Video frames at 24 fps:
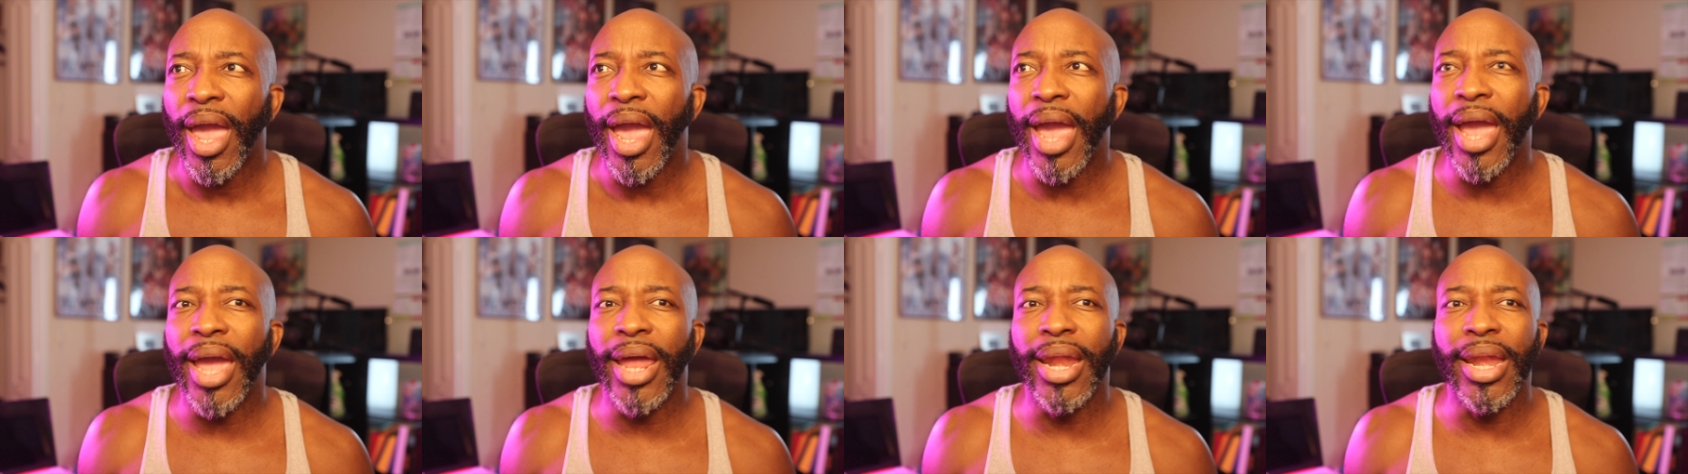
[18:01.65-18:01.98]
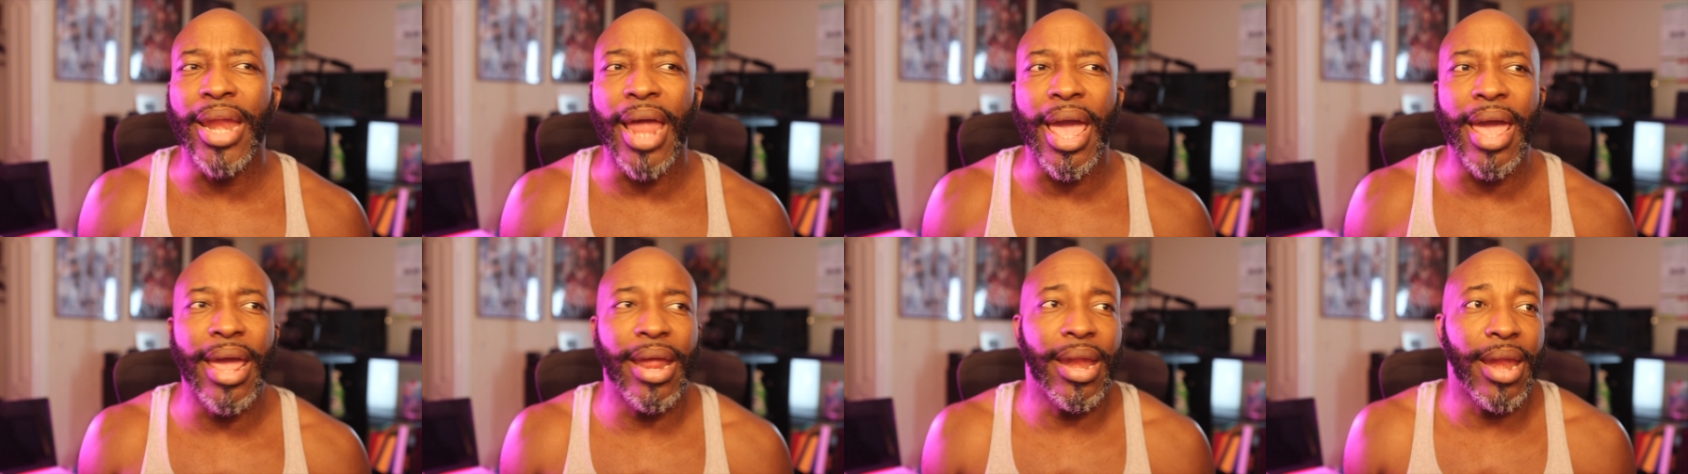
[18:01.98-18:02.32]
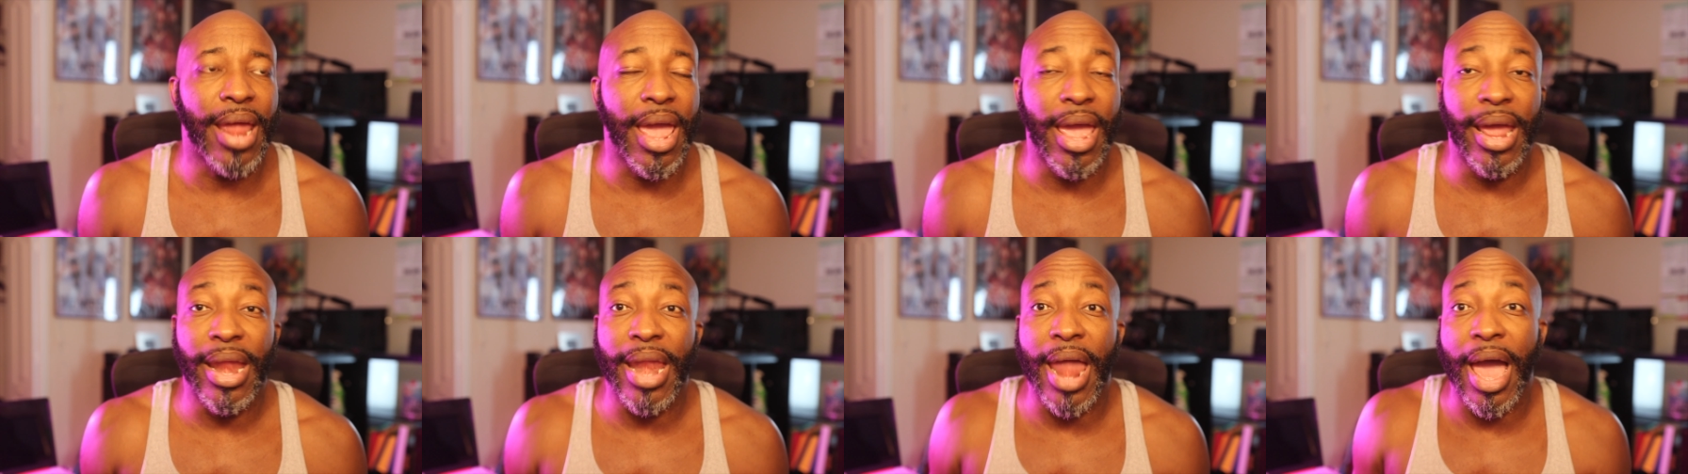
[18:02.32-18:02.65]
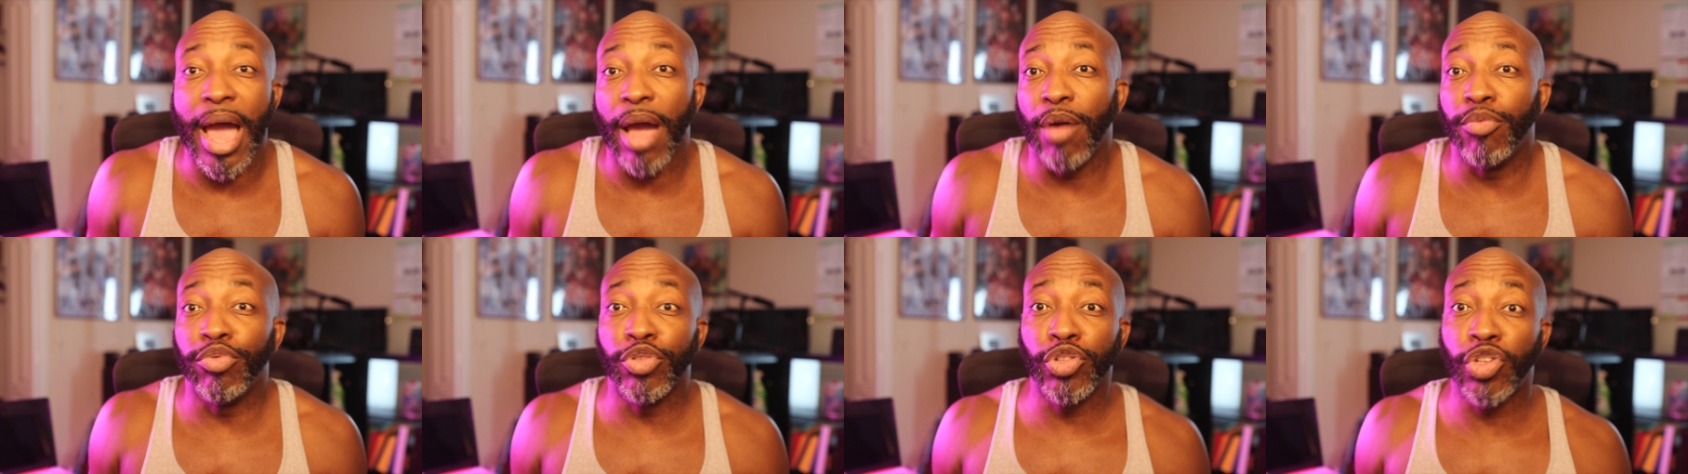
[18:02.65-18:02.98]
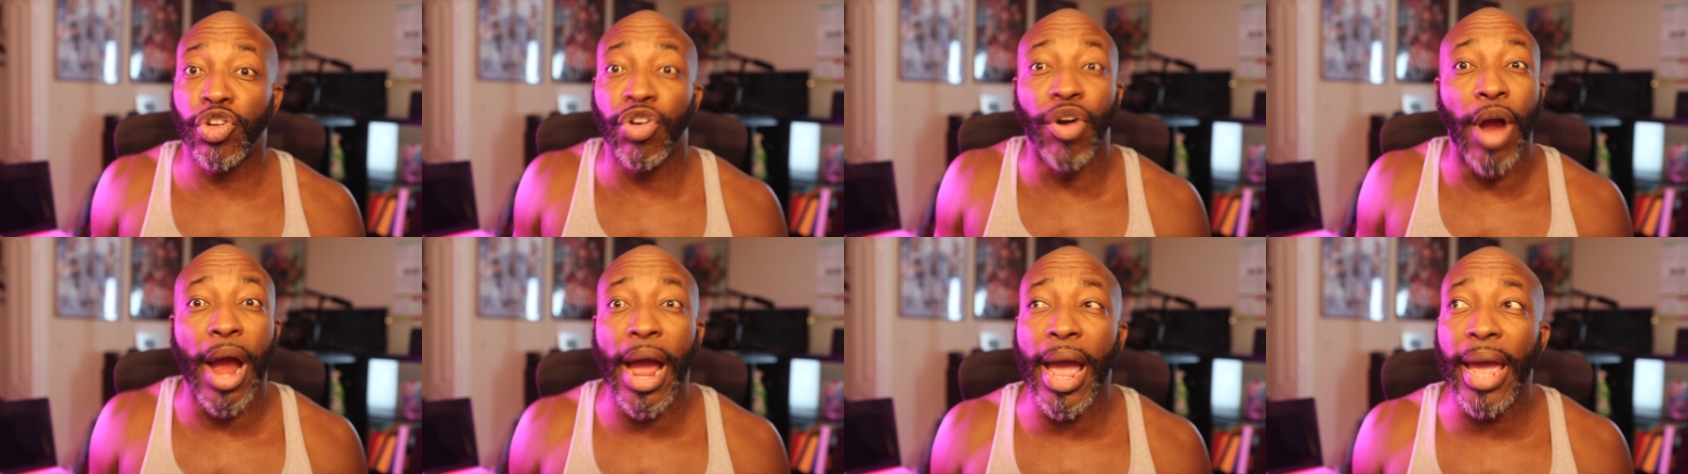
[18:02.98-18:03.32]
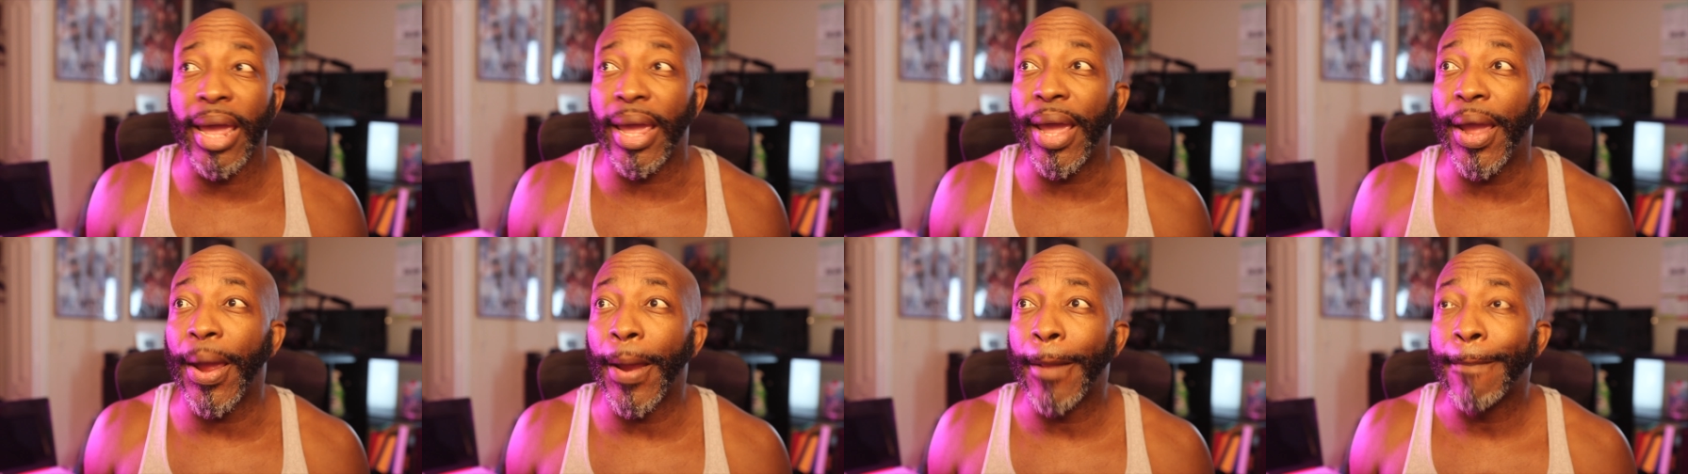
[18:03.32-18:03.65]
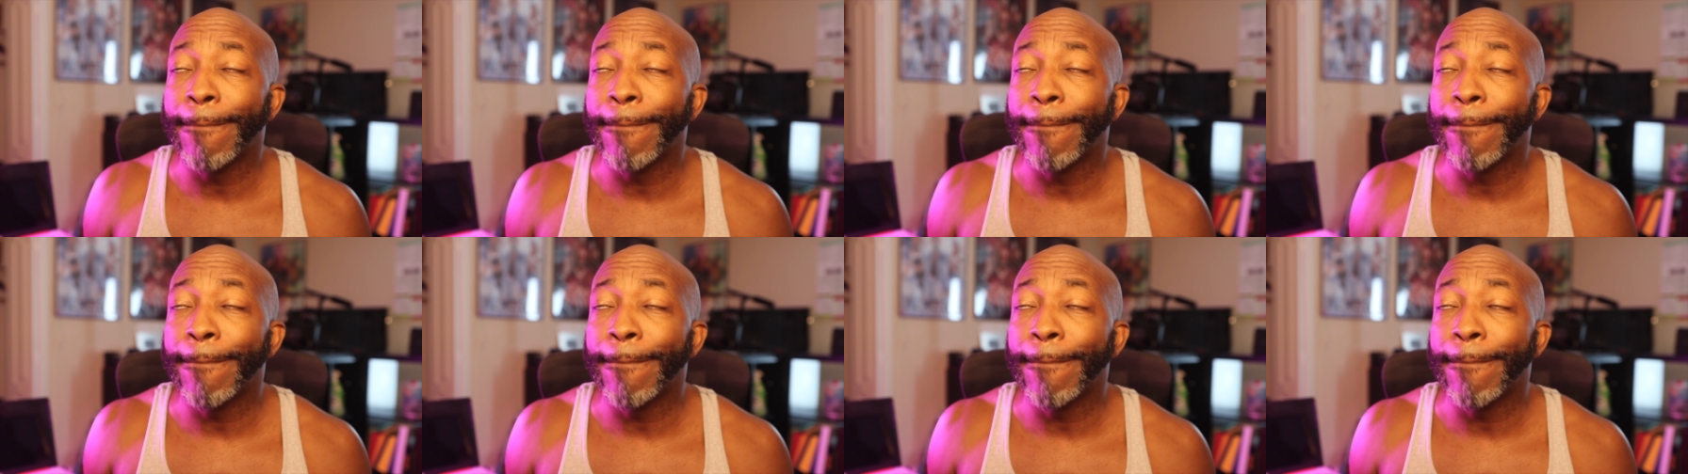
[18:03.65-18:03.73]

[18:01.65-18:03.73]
and I was crying.